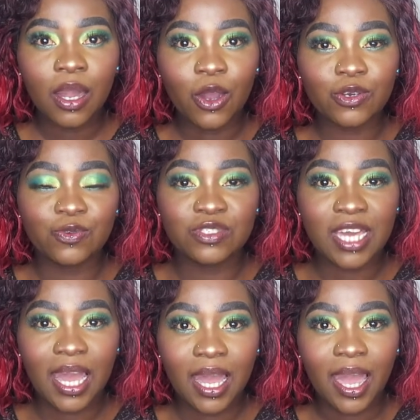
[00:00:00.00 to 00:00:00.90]

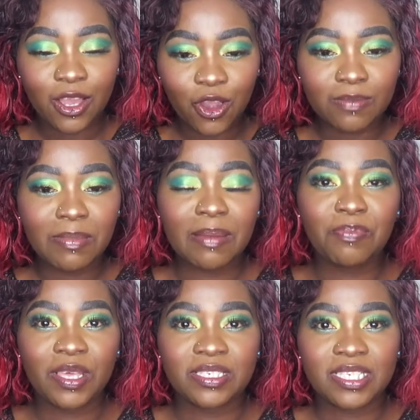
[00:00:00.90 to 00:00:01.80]
Orlunda, I got my
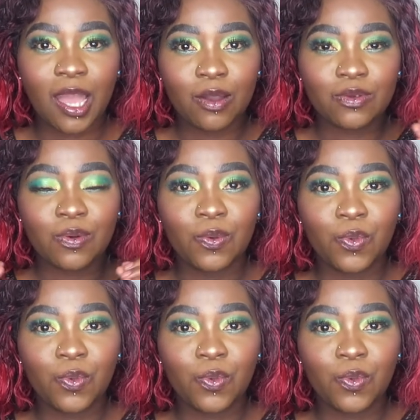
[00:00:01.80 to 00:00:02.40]
base down,